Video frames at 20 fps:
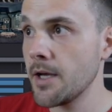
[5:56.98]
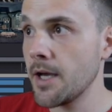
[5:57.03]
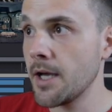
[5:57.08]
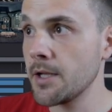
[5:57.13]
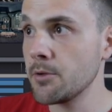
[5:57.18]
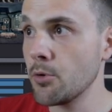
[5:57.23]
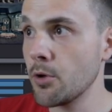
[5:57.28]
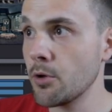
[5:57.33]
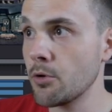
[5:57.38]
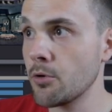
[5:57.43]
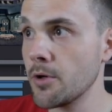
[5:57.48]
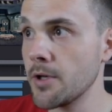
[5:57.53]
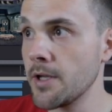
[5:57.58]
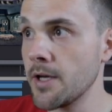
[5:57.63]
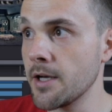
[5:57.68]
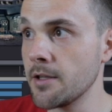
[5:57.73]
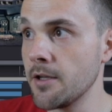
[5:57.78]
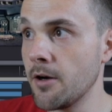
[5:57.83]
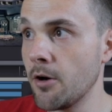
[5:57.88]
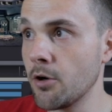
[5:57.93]
And we'll
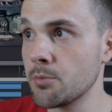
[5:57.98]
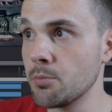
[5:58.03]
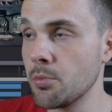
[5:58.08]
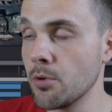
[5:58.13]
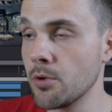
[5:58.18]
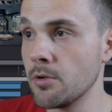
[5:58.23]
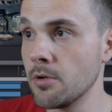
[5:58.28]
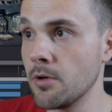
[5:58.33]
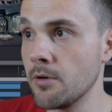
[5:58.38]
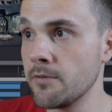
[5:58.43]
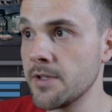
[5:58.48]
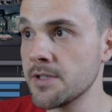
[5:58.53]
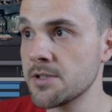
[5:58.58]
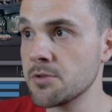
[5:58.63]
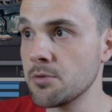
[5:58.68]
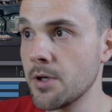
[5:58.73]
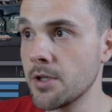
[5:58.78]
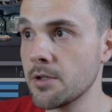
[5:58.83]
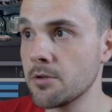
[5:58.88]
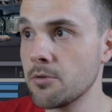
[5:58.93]
connect the output of
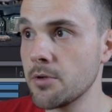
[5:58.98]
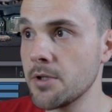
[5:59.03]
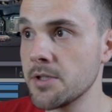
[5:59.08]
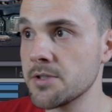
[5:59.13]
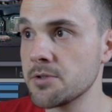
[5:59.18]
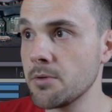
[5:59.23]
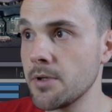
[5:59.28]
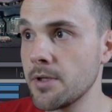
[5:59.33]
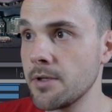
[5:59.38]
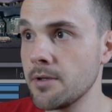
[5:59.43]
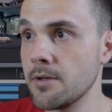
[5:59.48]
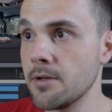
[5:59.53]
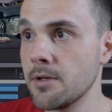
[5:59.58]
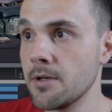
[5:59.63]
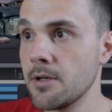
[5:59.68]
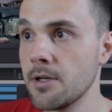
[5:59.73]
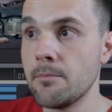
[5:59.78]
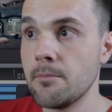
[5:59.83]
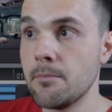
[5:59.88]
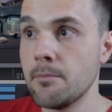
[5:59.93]
this one to this one.
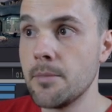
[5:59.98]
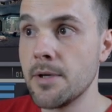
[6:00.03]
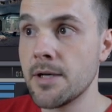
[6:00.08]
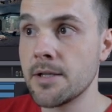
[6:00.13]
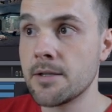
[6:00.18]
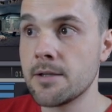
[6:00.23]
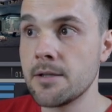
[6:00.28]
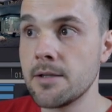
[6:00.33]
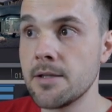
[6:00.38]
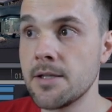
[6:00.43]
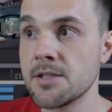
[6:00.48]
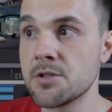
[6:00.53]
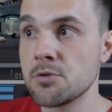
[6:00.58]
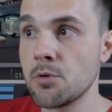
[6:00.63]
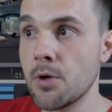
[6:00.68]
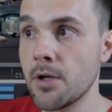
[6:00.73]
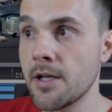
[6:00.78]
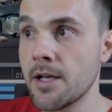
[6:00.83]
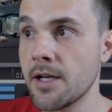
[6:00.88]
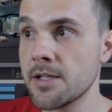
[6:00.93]
But
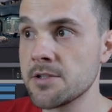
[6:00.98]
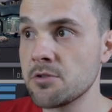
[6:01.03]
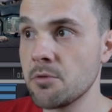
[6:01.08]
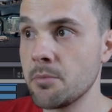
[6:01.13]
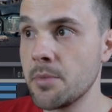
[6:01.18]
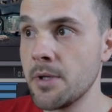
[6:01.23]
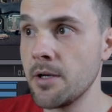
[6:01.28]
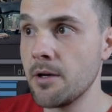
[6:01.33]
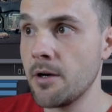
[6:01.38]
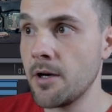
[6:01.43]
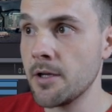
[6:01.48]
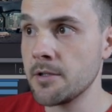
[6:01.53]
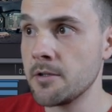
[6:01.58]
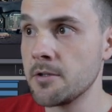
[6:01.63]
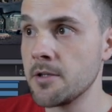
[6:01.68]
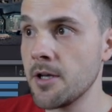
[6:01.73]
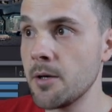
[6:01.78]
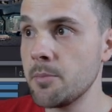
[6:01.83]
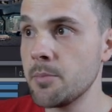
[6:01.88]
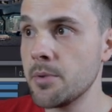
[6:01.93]
this one has to be on
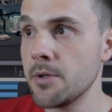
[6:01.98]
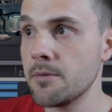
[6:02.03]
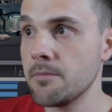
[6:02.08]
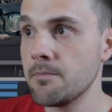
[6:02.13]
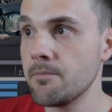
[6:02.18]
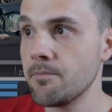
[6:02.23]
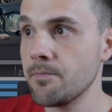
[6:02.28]
the top